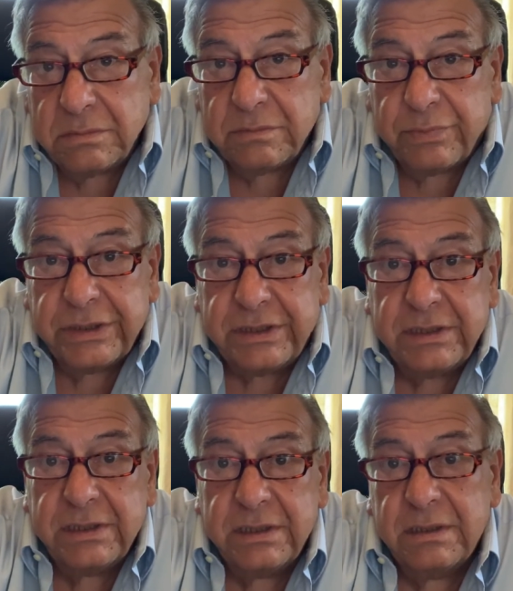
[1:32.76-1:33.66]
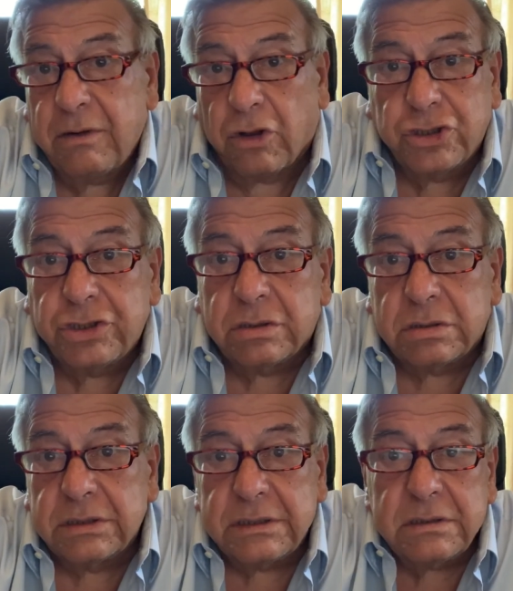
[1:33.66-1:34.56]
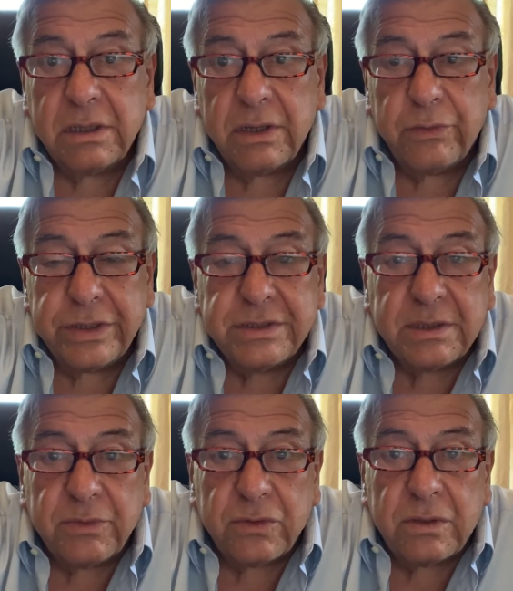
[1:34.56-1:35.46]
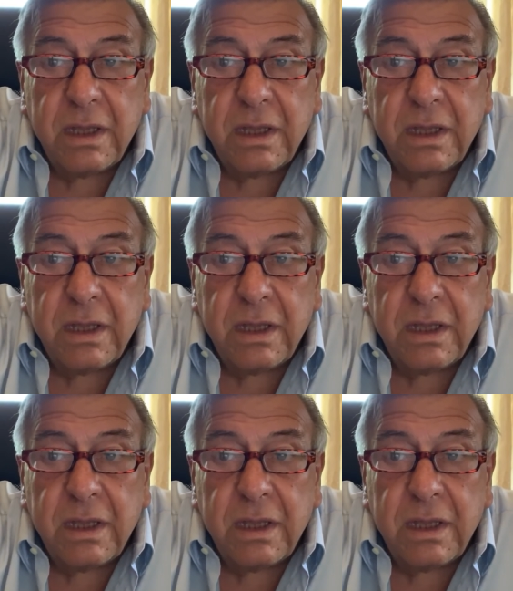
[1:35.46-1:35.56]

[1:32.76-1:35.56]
pretty logical and reasonable.